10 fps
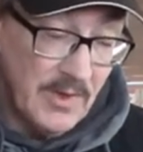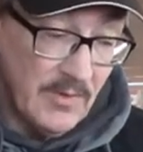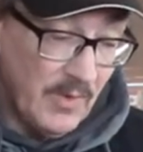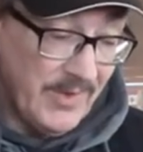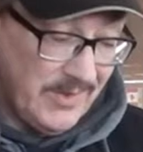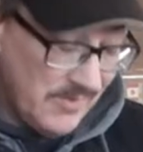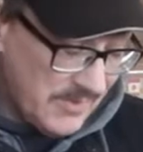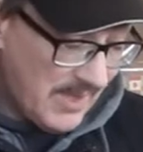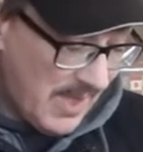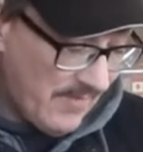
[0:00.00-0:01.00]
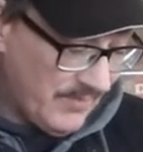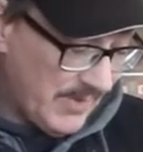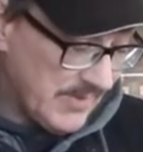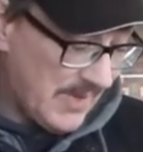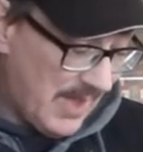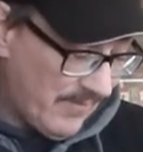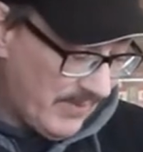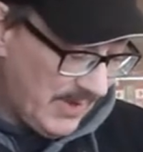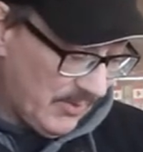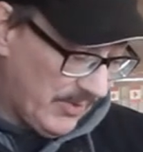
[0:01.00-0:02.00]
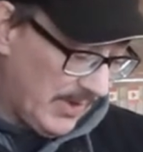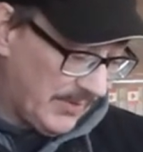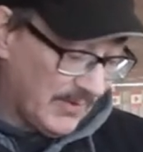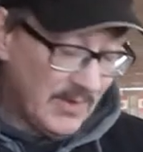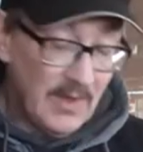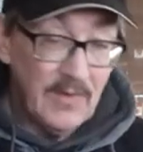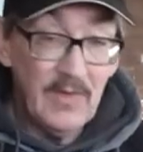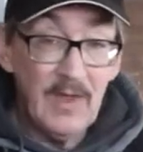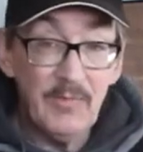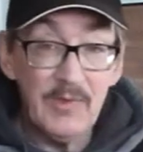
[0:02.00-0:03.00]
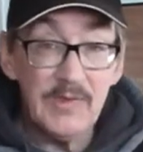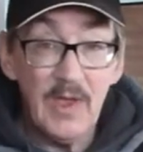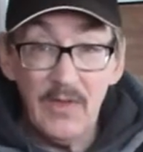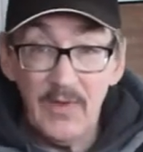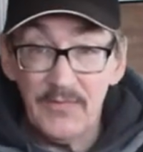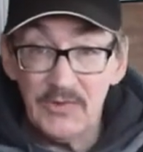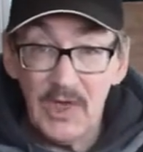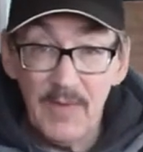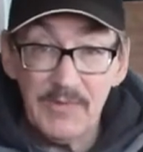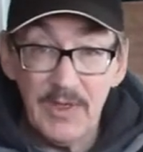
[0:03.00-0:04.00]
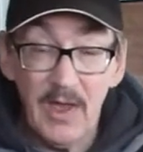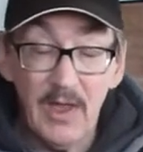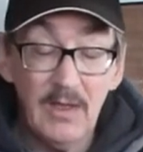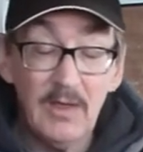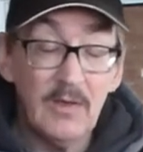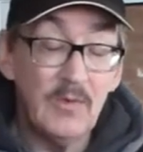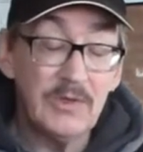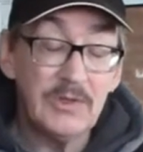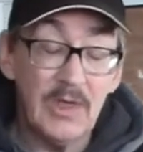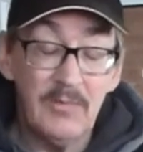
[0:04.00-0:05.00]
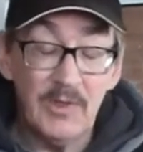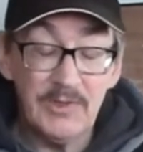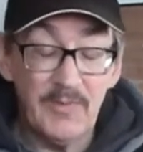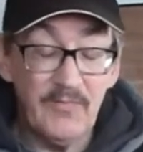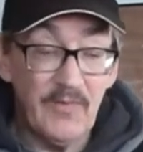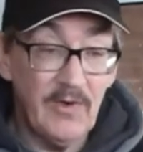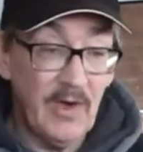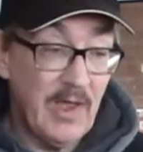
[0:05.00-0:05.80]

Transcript: The one that used to have them doesn't have them anymore. They got the apron style, not the chap style, which I much prefer.